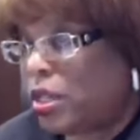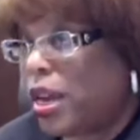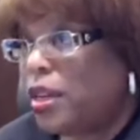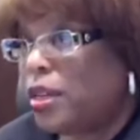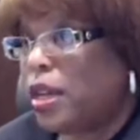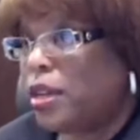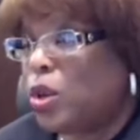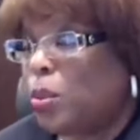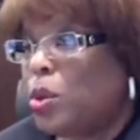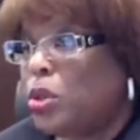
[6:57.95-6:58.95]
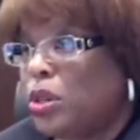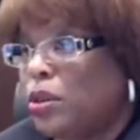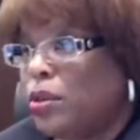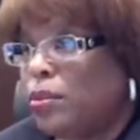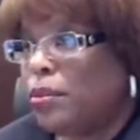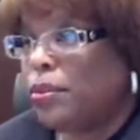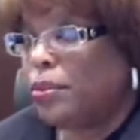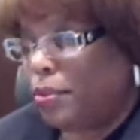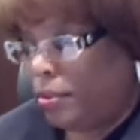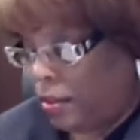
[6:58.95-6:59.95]
State, is that your motion? No,
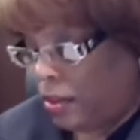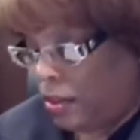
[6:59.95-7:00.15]
Your Honor.